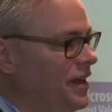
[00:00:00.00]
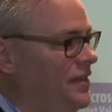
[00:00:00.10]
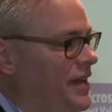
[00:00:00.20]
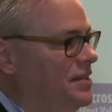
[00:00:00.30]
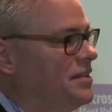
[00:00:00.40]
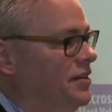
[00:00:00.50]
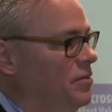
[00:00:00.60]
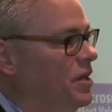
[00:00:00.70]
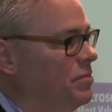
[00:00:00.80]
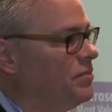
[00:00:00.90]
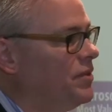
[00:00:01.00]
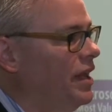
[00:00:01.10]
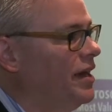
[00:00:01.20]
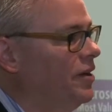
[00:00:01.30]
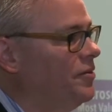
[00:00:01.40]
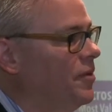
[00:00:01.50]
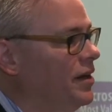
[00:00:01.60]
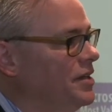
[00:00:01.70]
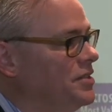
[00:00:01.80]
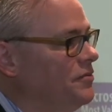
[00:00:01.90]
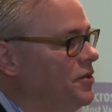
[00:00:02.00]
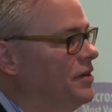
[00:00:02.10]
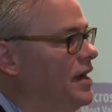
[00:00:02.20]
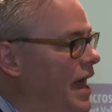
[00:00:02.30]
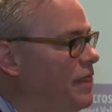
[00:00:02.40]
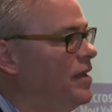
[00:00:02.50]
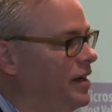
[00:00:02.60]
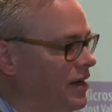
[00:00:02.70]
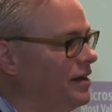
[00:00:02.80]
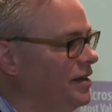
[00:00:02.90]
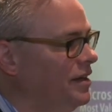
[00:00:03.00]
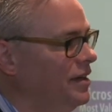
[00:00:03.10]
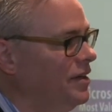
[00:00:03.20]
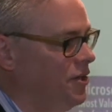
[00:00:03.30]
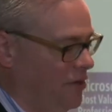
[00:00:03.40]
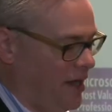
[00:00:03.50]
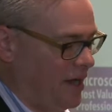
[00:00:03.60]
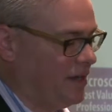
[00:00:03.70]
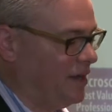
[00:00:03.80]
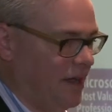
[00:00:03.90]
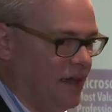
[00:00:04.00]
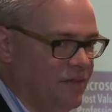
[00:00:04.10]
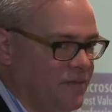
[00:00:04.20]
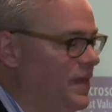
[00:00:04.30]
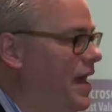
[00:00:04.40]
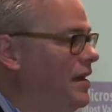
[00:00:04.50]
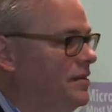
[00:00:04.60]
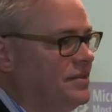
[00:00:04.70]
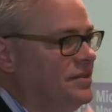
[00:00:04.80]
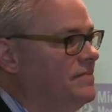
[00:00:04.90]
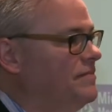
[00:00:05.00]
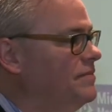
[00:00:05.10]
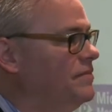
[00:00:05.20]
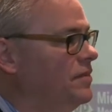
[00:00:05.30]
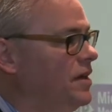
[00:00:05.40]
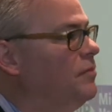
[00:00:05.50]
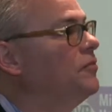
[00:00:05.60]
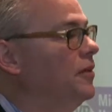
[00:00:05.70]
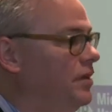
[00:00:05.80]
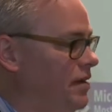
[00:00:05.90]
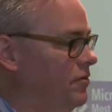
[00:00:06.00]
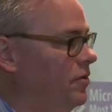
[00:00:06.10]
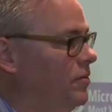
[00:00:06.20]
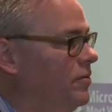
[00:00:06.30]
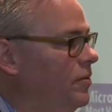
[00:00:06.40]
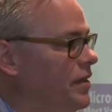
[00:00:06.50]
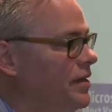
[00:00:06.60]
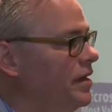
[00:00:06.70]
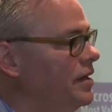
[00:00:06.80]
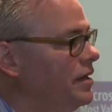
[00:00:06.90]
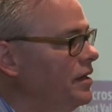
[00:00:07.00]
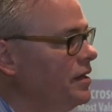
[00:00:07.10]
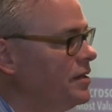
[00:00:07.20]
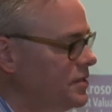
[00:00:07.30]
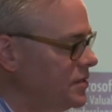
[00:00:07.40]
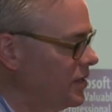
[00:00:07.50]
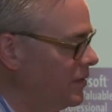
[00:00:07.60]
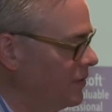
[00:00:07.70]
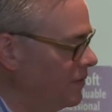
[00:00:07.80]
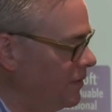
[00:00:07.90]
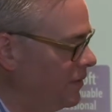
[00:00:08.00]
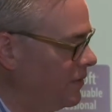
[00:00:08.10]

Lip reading: and that's going to be cloud. Whereas if you're not there, you're not going to have that comfort level with it. So.